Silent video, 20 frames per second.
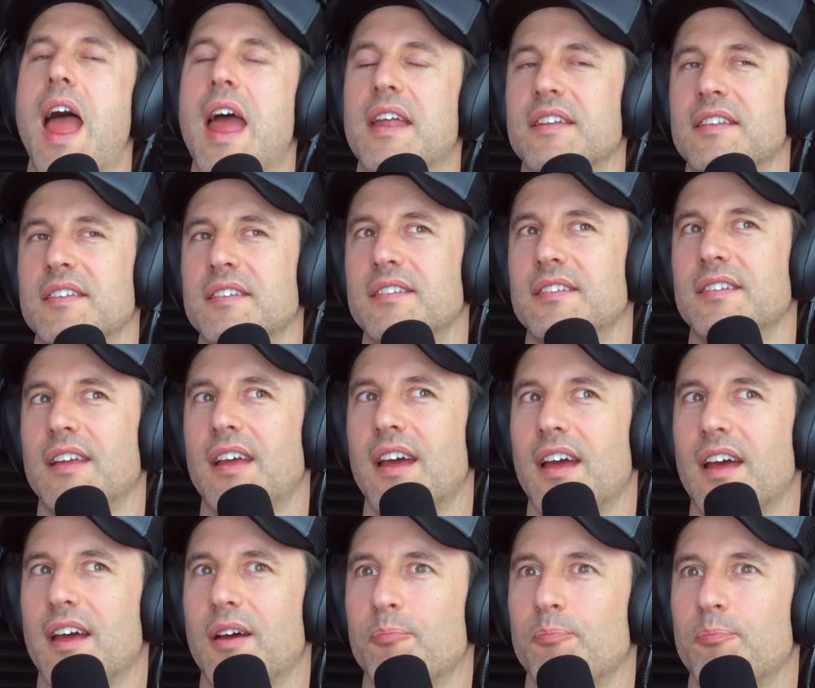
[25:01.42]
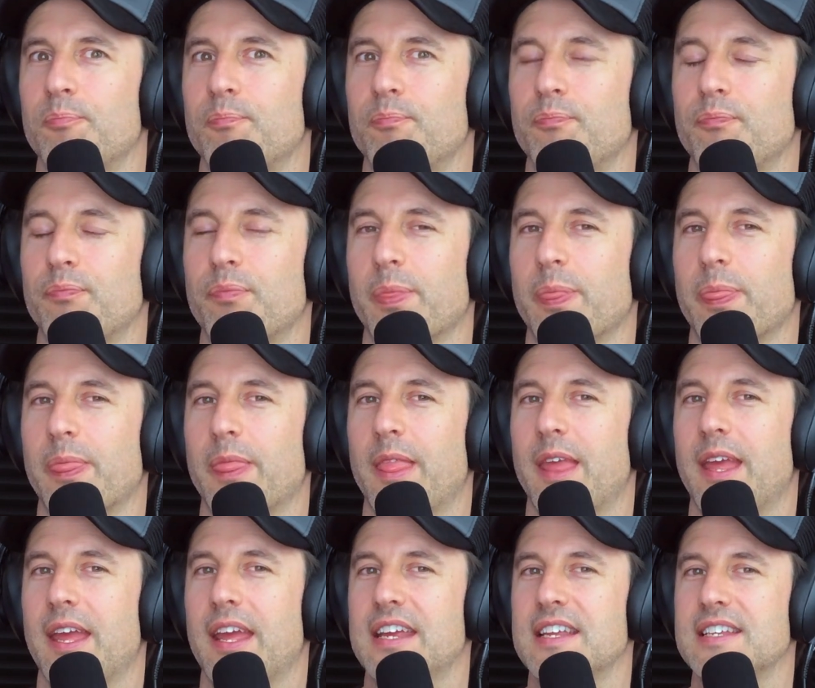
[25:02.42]
And
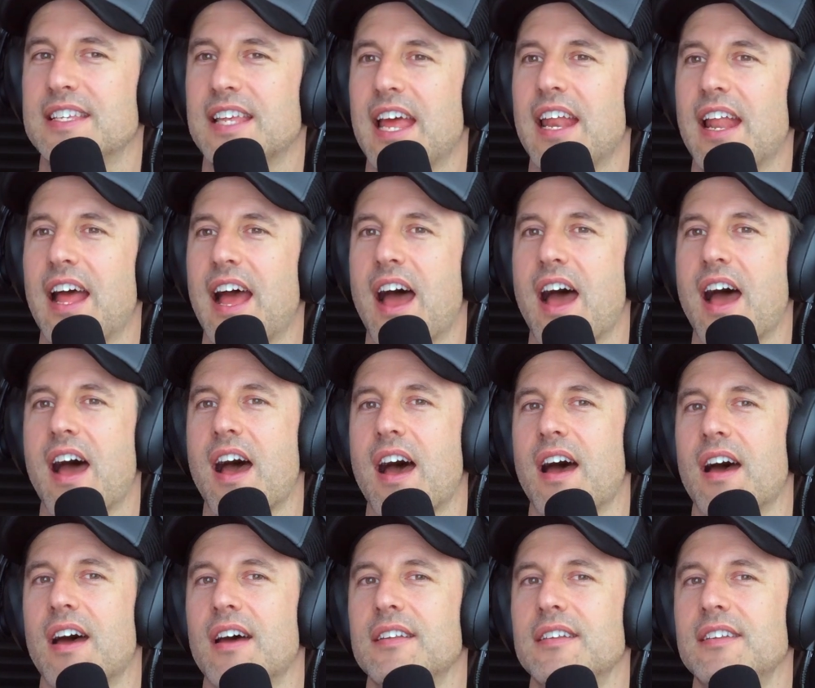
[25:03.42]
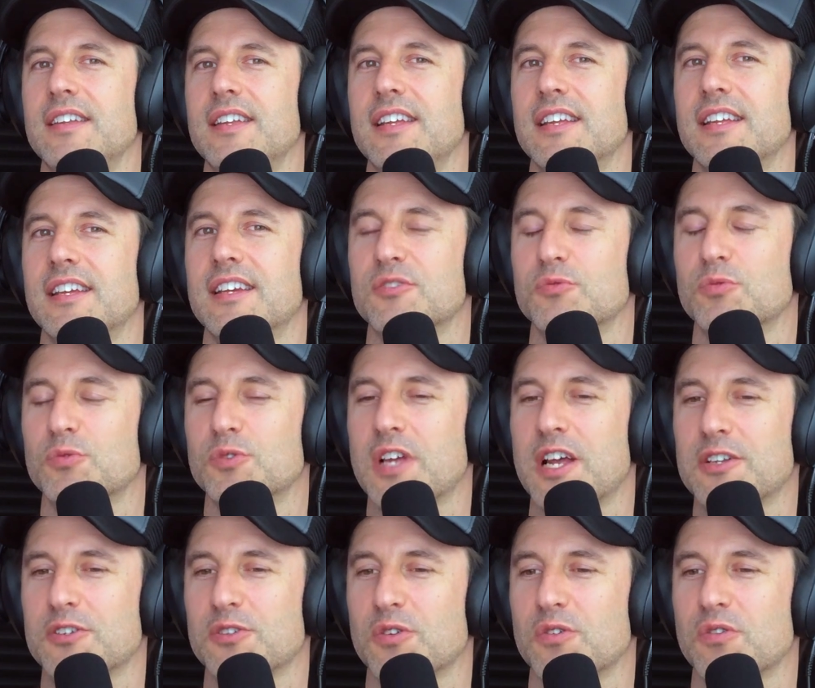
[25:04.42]
is that hard? Because we'll
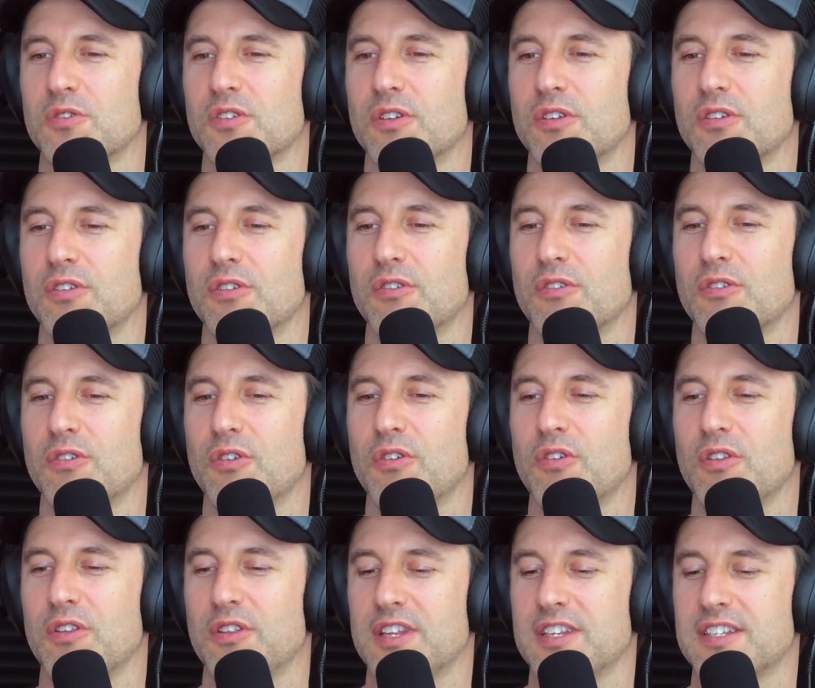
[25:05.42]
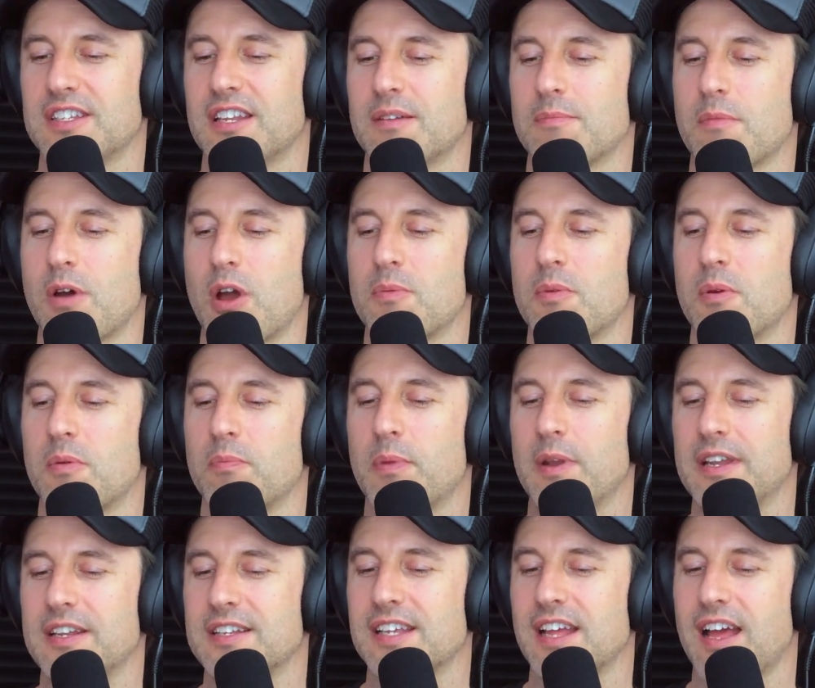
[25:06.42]
touch on this in a moment,
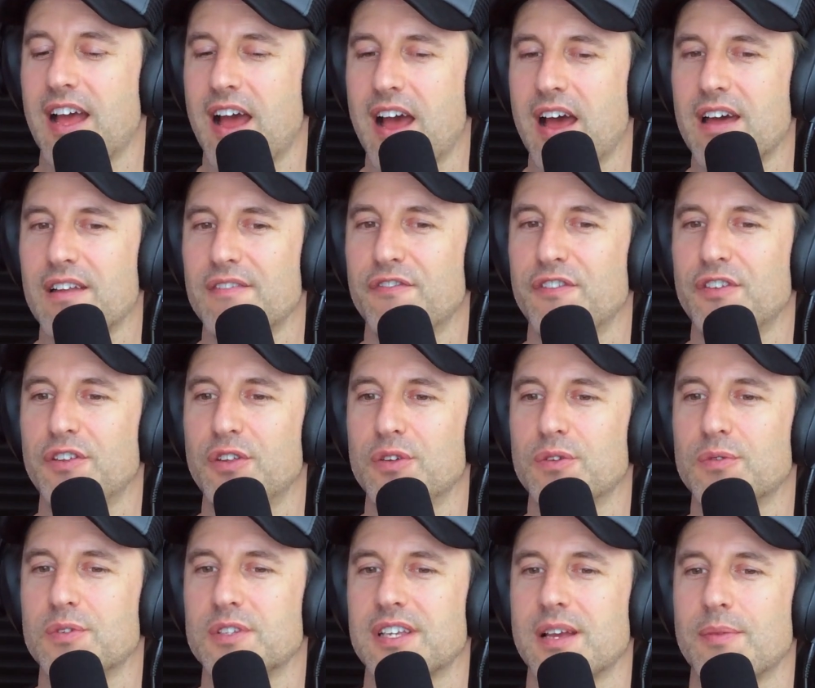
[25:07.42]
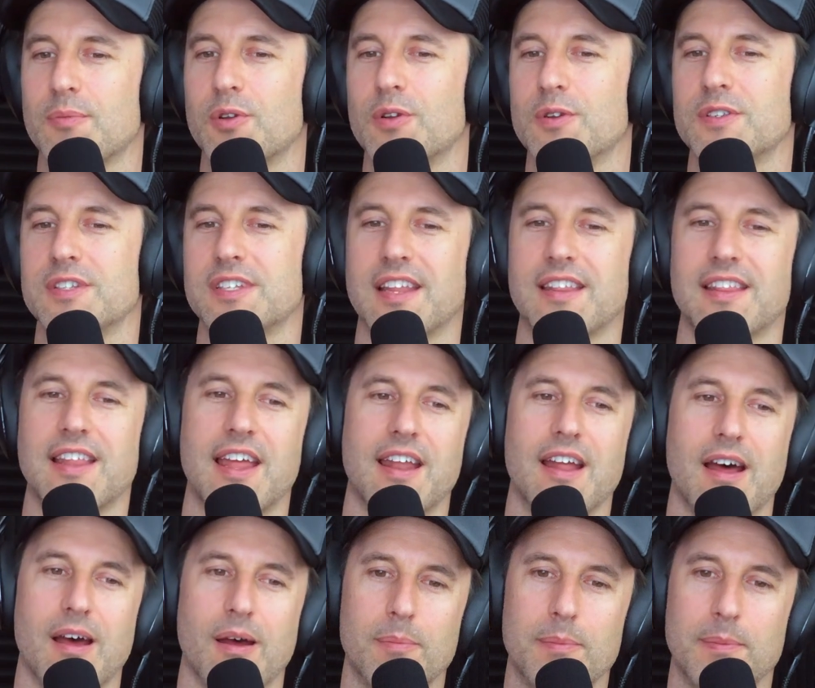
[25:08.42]
but is it hard for you as someone who set that
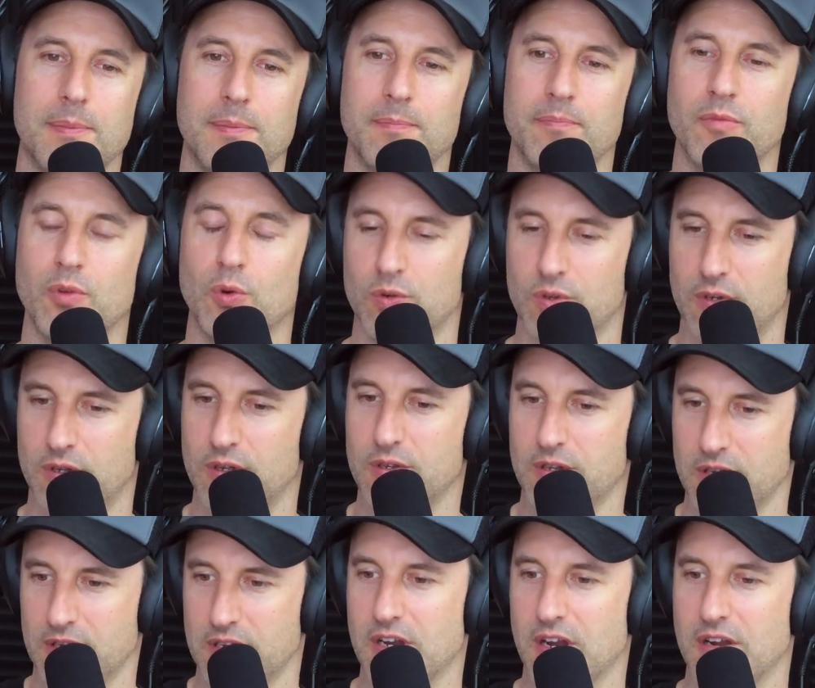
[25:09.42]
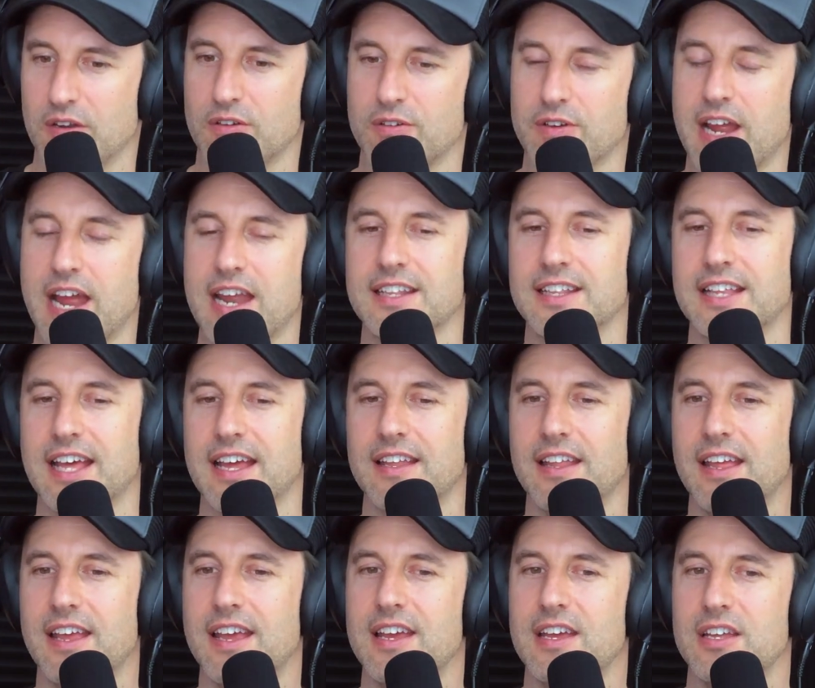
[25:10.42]
up or, created
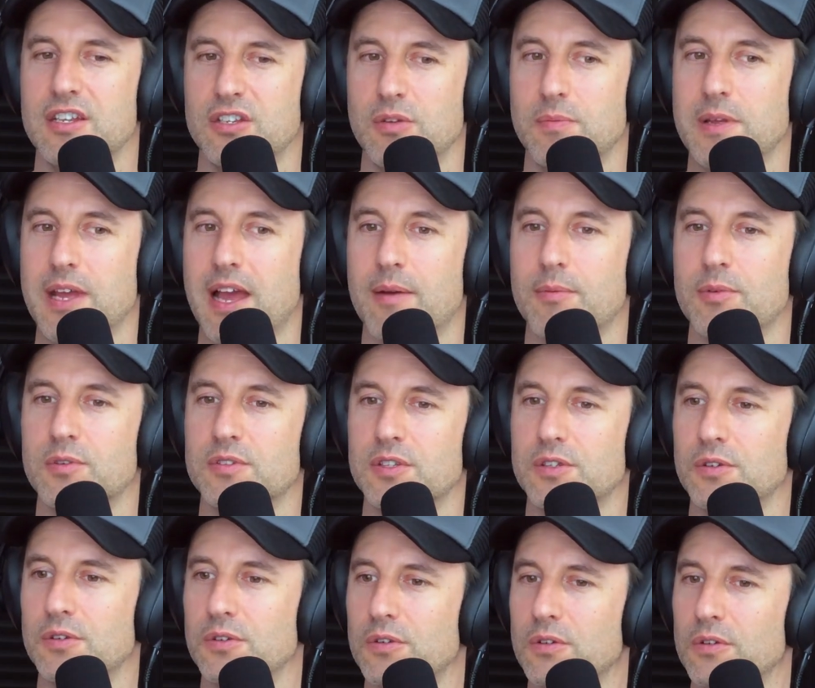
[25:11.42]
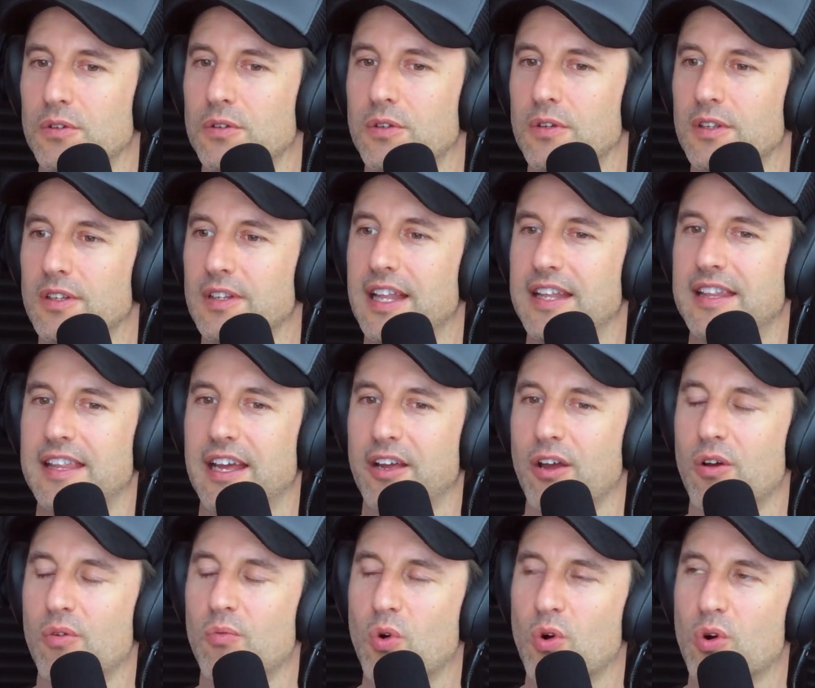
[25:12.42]
that to be able to let that
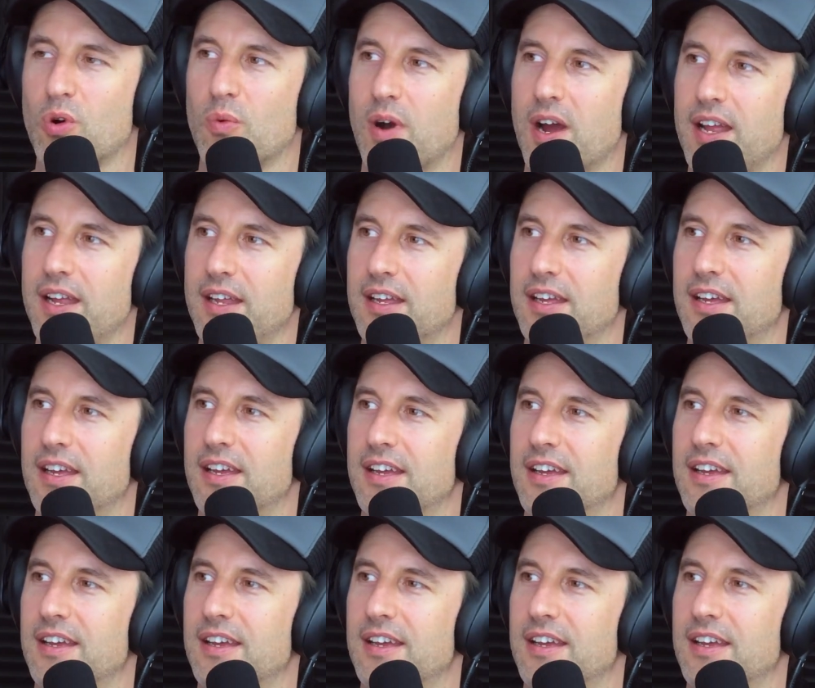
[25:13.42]
go and walk away?